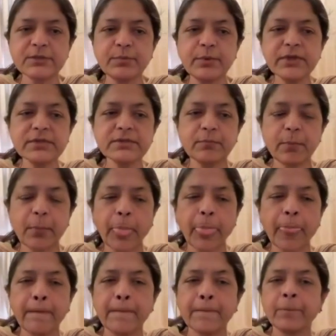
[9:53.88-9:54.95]
please.
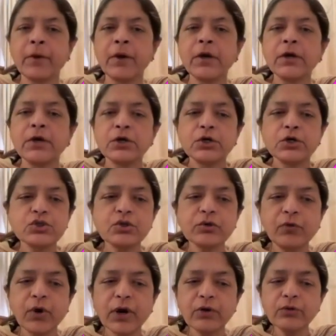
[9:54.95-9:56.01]
So
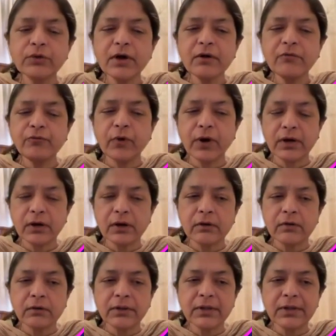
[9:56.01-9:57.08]
what do
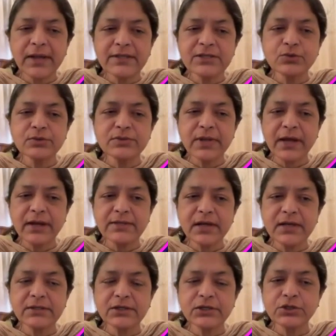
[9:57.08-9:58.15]
in the next 2 slides,
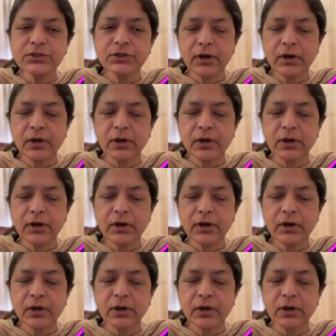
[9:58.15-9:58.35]
I'll just